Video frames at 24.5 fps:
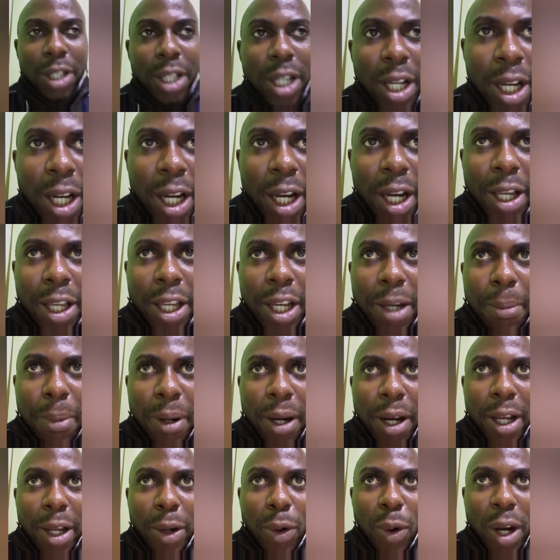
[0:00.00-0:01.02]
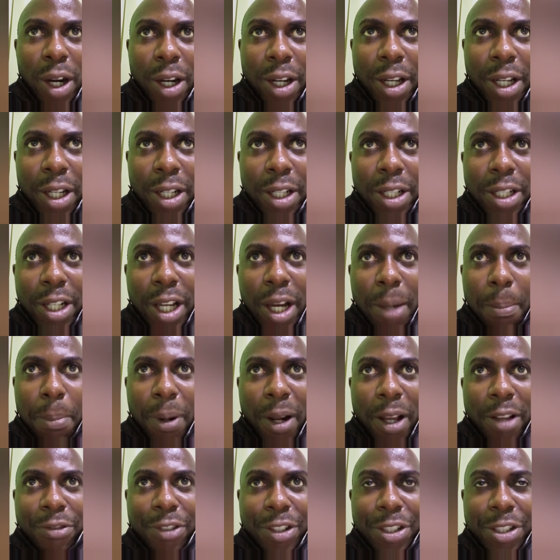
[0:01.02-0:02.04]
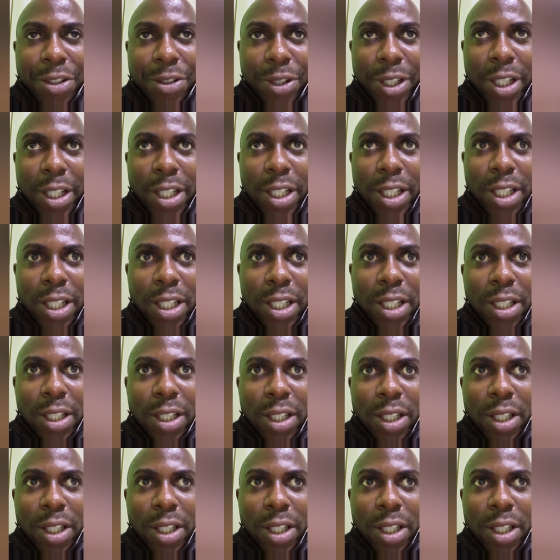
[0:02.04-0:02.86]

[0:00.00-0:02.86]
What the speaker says: I hereby working in a private clinic